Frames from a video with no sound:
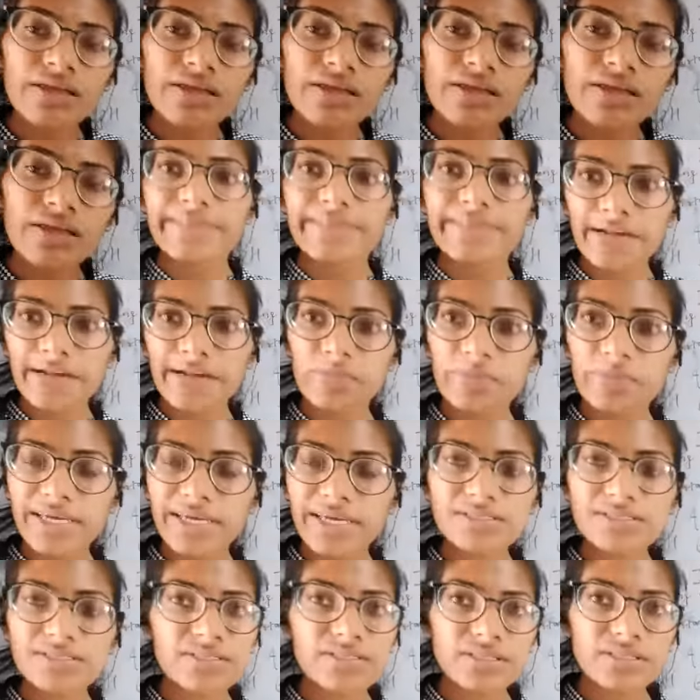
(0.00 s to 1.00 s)
that
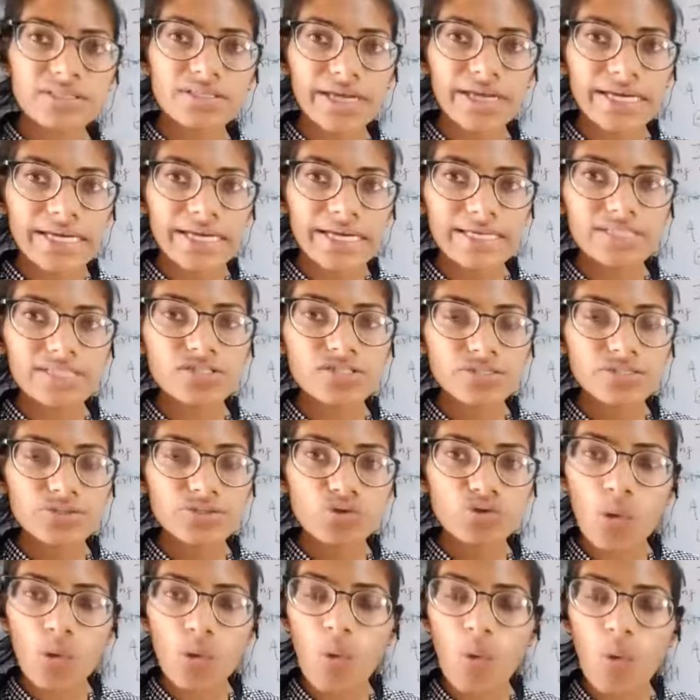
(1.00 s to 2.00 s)
means there is
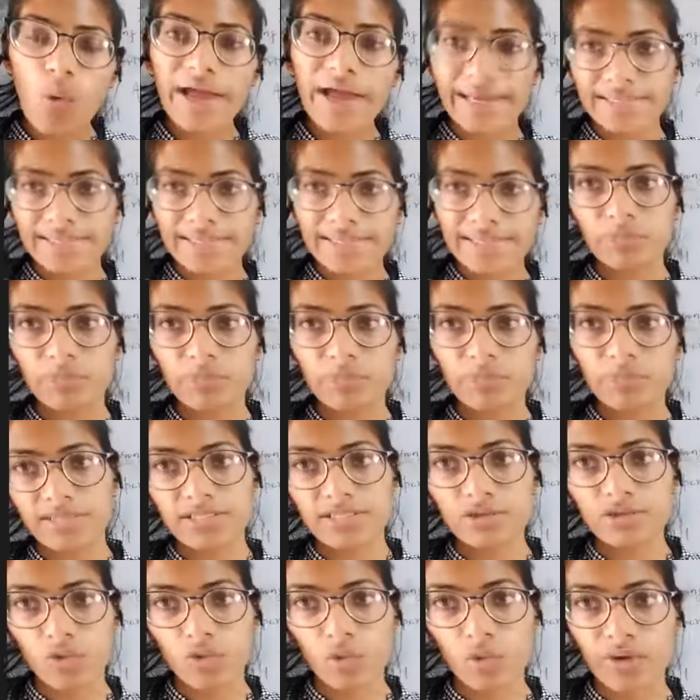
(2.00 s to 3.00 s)
strong acid present
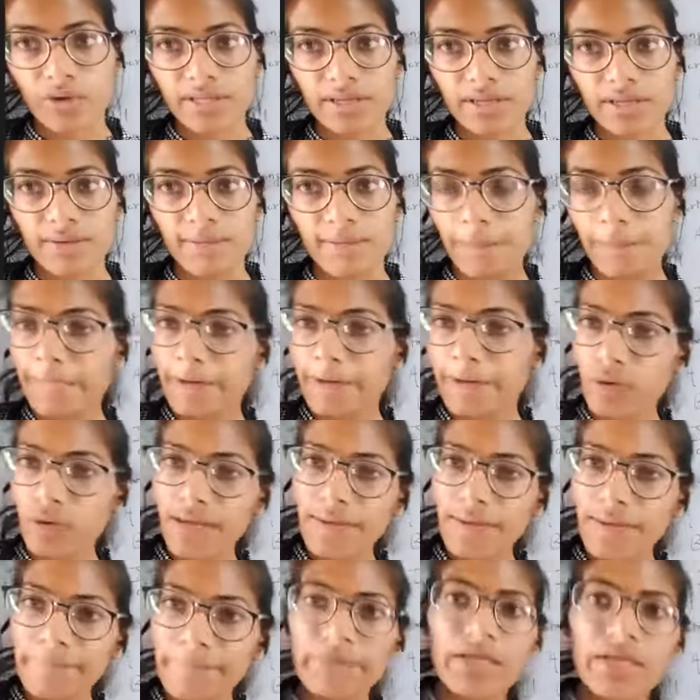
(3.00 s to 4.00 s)
over there. Okay,
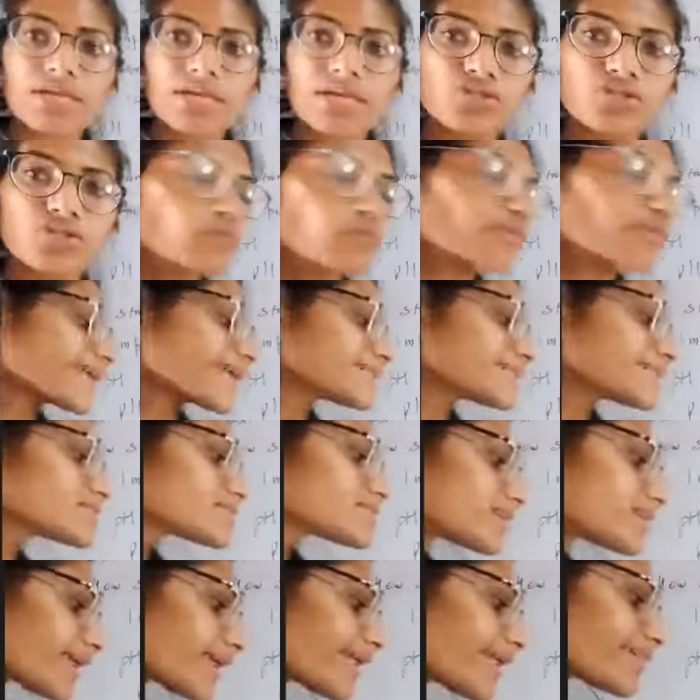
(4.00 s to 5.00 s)
so we can
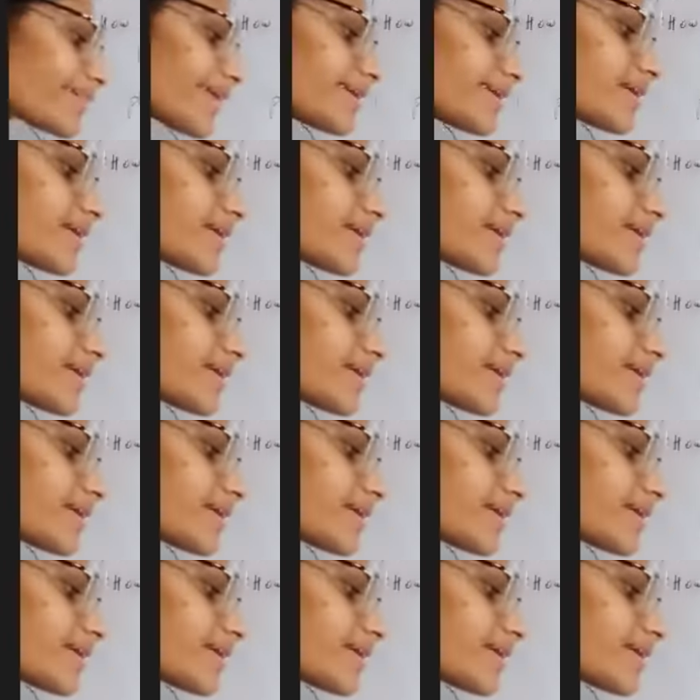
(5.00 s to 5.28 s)
say that